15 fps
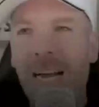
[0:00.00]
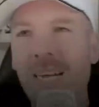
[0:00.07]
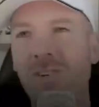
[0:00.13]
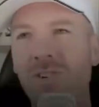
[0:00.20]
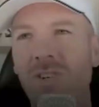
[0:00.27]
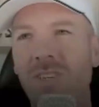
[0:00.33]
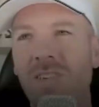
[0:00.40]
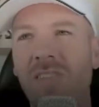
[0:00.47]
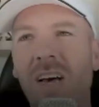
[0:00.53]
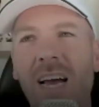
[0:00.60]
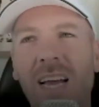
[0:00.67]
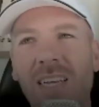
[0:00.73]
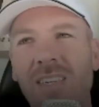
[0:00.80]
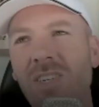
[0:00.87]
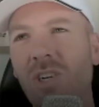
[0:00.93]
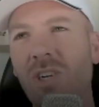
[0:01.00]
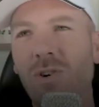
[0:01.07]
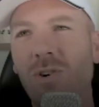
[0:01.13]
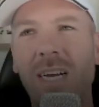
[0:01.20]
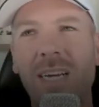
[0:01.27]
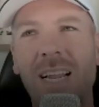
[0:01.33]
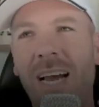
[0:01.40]
bachelor's of science
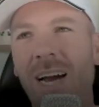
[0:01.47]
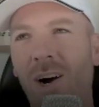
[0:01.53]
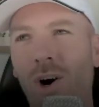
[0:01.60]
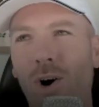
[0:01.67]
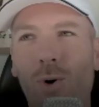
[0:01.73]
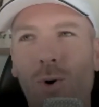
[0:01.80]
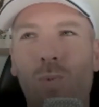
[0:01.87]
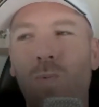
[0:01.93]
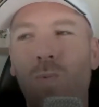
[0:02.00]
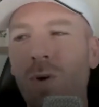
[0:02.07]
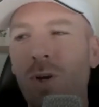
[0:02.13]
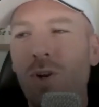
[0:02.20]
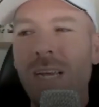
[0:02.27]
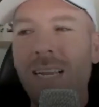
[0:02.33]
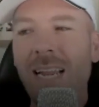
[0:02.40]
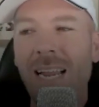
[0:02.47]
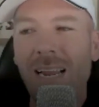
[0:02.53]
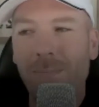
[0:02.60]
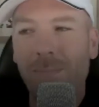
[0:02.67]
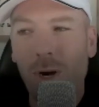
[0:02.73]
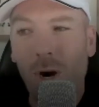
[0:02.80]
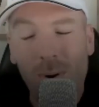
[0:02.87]
degree. Now you didn't
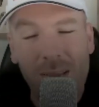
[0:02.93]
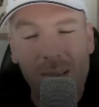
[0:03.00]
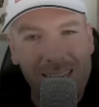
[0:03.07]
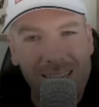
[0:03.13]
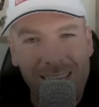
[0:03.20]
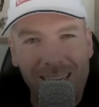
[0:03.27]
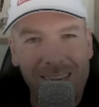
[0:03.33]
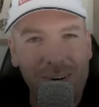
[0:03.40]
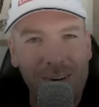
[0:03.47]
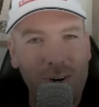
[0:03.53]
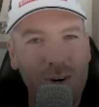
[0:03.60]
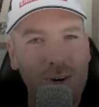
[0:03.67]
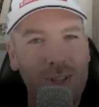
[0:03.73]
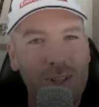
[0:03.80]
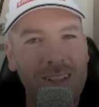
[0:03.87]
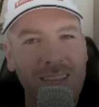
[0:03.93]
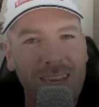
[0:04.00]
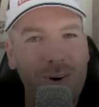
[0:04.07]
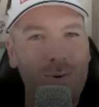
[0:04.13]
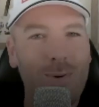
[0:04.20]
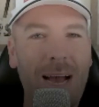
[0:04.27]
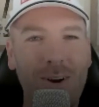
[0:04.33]
end up going the or the
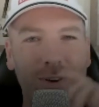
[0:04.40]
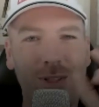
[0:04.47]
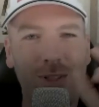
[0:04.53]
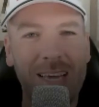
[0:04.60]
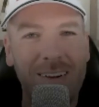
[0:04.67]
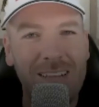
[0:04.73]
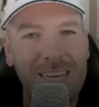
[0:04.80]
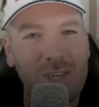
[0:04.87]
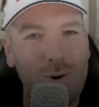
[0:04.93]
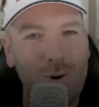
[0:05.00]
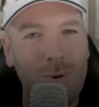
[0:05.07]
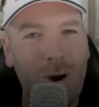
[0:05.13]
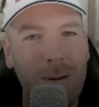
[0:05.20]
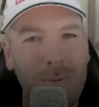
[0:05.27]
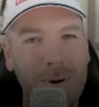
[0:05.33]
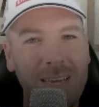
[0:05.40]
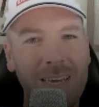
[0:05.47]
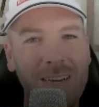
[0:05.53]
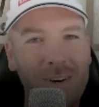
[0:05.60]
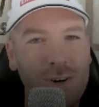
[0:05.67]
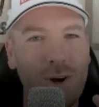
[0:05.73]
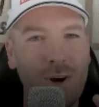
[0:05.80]
legal route or the intellectual
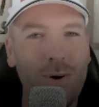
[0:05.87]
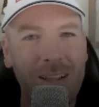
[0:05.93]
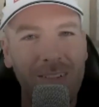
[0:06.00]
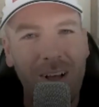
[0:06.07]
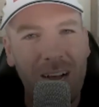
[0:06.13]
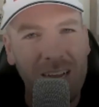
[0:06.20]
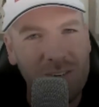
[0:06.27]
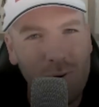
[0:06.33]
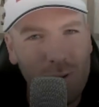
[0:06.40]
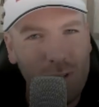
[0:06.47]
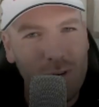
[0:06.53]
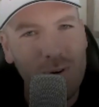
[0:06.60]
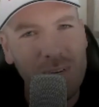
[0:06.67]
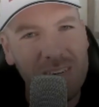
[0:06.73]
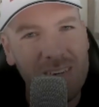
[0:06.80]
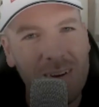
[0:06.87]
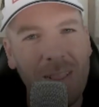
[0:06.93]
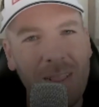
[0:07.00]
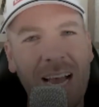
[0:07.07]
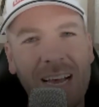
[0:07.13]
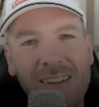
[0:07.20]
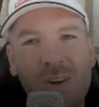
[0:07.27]
property or going to law school and doing some
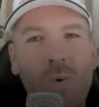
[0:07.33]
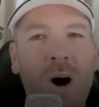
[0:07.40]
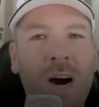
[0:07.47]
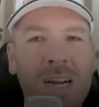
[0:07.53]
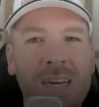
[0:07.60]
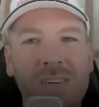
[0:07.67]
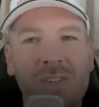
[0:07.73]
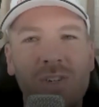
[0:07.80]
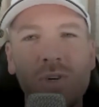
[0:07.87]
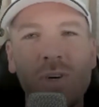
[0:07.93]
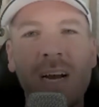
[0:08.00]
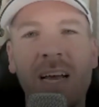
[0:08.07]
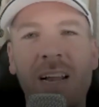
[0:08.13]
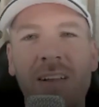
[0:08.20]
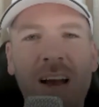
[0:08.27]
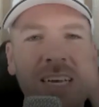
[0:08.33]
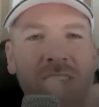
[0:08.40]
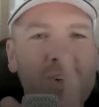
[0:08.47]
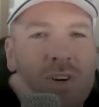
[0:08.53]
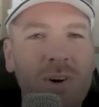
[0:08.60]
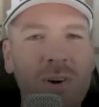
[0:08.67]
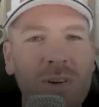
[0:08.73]
of that. So walk us through kind of
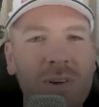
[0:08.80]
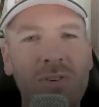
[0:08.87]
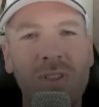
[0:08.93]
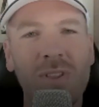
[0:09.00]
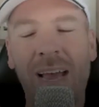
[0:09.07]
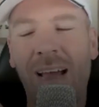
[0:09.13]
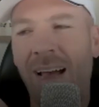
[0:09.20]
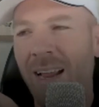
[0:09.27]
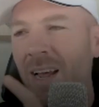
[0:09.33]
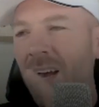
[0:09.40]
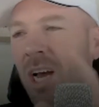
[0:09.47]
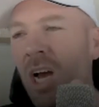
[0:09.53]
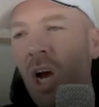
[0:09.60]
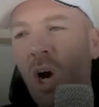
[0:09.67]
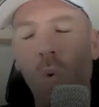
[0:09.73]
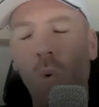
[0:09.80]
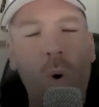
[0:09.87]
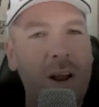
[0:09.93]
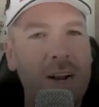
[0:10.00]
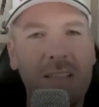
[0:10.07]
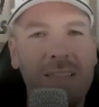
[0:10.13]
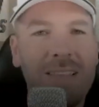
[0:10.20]
as you're going through that.
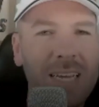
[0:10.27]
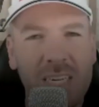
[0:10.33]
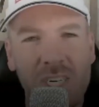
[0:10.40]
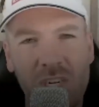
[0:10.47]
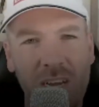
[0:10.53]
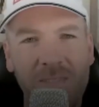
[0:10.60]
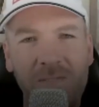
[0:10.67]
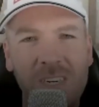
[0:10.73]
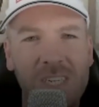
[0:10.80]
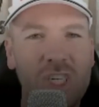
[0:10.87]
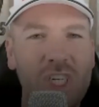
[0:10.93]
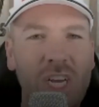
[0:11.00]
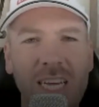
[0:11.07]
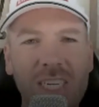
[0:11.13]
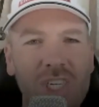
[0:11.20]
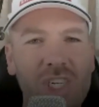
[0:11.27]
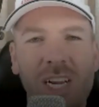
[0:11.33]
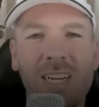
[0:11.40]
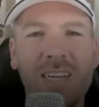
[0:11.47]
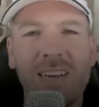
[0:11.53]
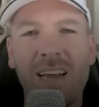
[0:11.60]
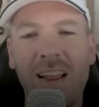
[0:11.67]
Where did things shift and change,
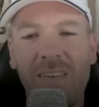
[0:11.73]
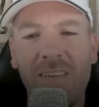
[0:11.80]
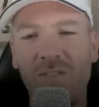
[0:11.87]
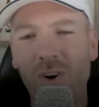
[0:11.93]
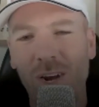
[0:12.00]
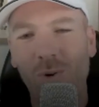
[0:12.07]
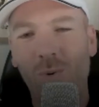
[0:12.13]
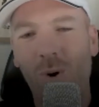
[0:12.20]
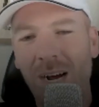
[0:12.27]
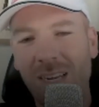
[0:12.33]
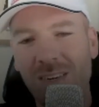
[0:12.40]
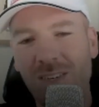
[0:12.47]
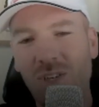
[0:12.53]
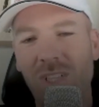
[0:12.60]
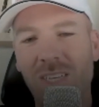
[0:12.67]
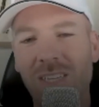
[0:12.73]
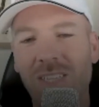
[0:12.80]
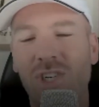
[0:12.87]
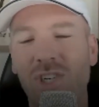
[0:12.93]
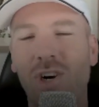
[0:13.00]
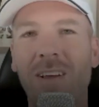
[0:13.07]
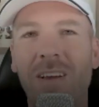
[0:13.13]
and kind of or walk us through the, the
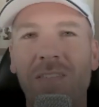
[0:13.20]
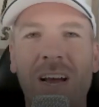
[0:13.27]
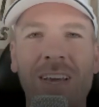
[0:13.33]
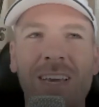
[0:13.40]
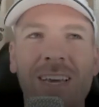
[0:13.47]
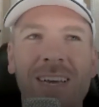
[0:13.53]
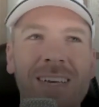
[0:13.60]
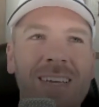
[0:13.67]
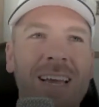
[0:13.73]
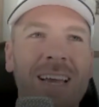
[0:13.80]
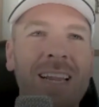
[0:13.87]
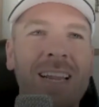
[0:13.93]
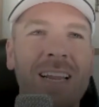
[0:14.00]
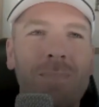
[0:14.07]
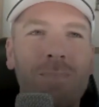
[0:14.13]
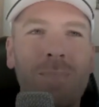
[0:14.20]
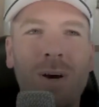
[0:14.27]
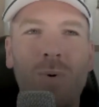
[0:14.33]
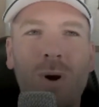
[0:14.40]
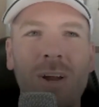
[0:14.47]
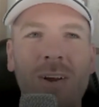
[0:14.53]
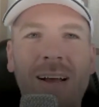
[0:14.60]
journey of how you, you ended up
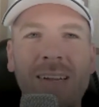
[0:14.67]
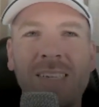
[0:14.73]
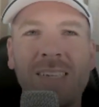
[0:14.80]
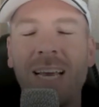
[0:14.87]
uh, where you're at